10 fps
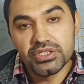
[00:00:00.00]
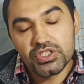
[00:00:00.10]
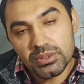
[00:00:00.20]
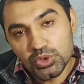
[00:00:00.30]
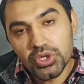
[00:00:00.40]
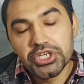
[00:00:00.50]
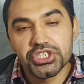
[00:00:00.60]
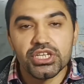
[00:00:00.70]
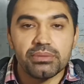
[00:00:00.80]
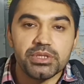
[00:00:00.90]

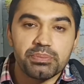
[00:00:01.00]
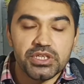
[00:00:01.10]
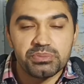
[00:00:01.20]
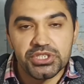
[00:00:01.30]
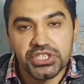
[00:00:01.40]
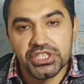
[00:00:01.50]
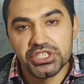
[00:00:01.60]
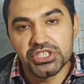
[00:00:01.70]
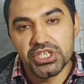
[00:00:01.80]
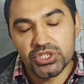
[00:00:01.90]
subjugation of the
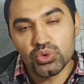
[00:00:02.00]
Presbyterian Church.